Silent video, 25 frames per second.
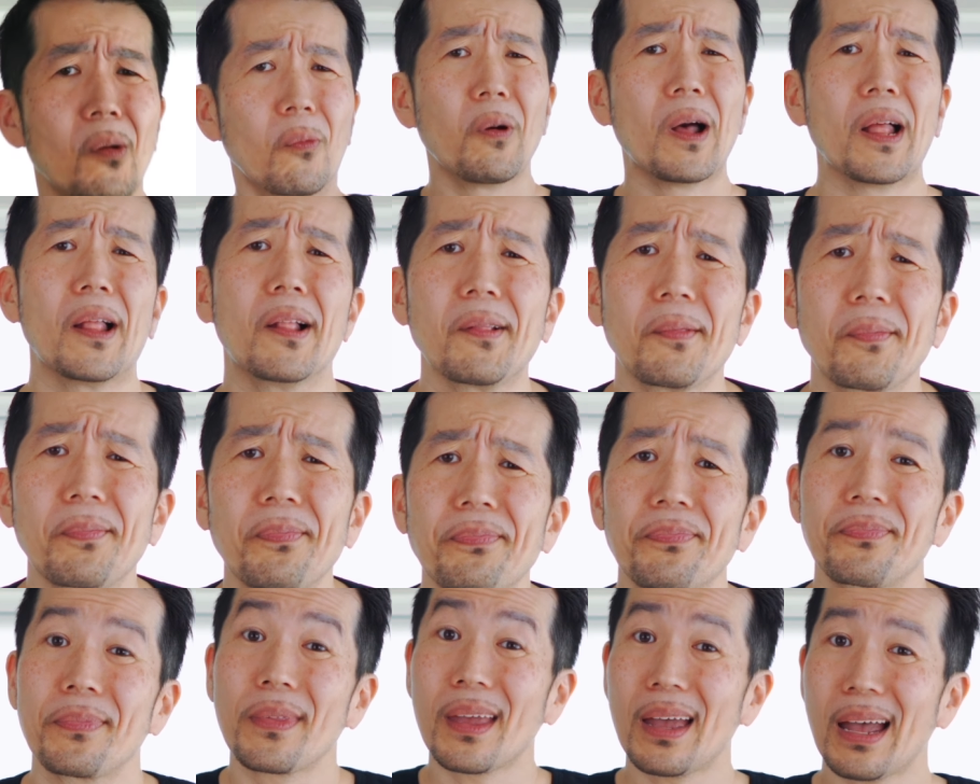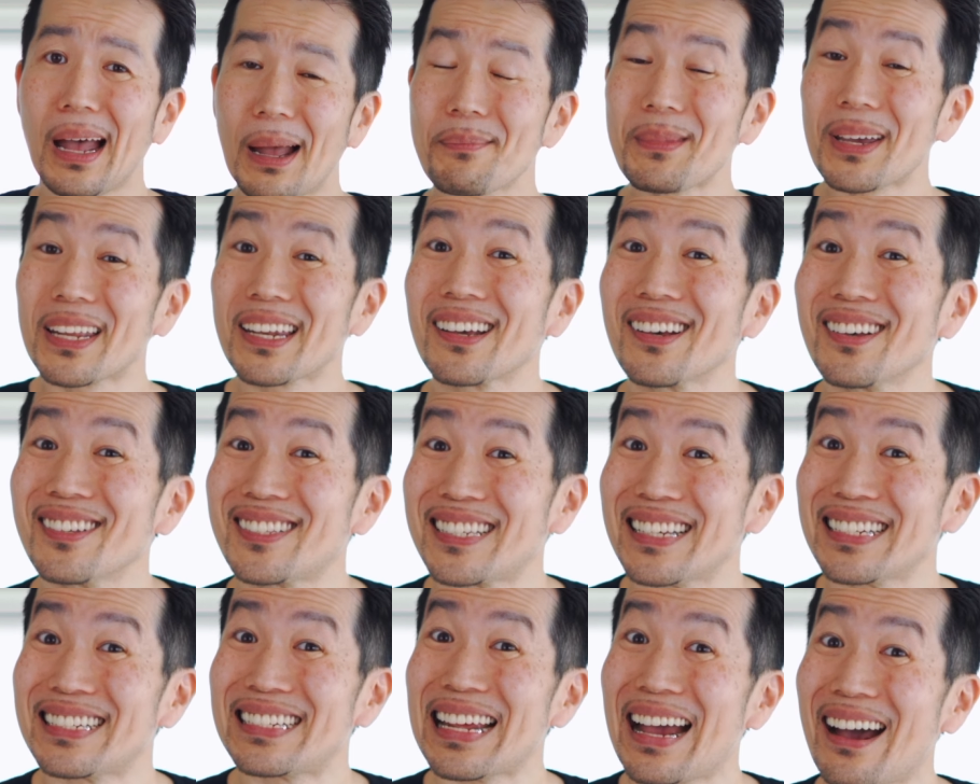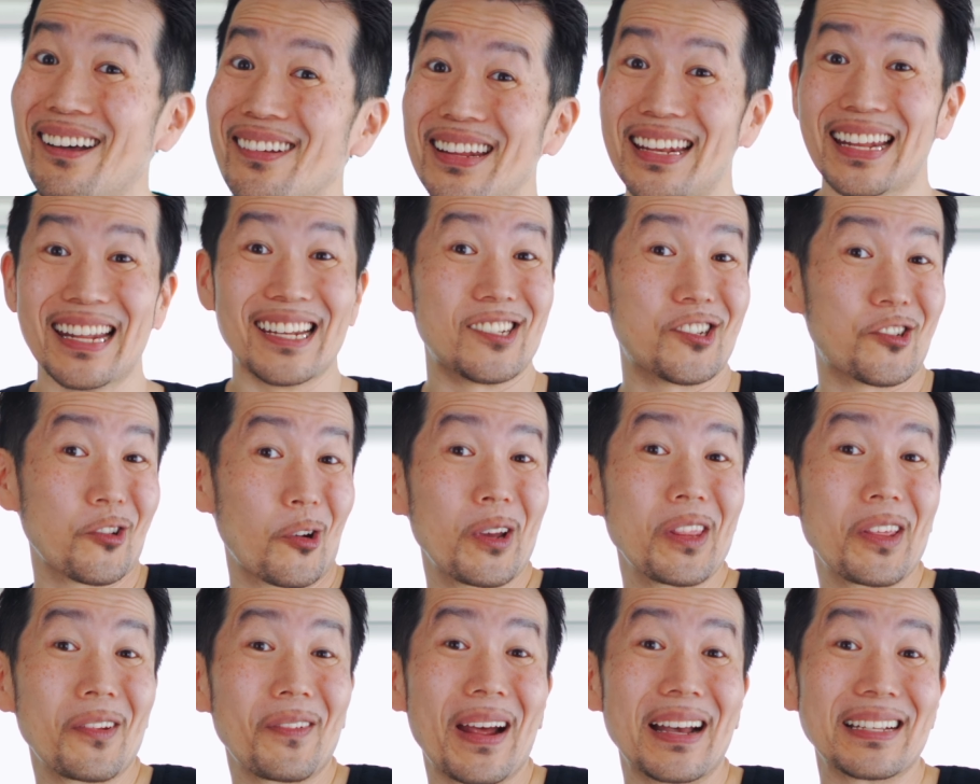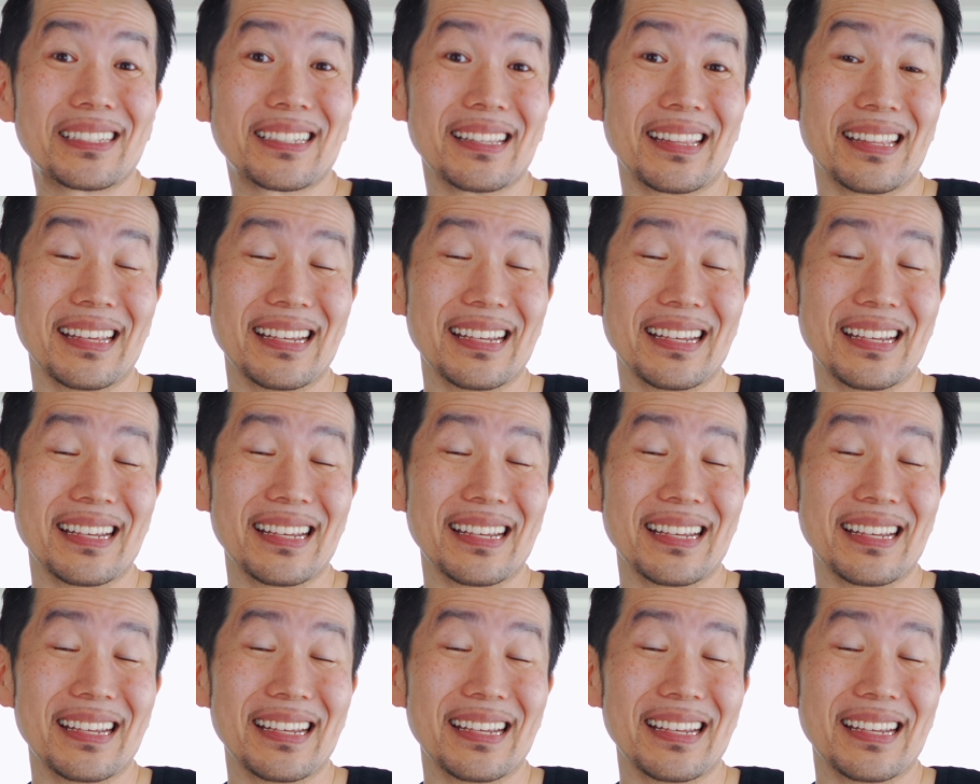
Well, I'm gonna go sit down and enjoy the rest of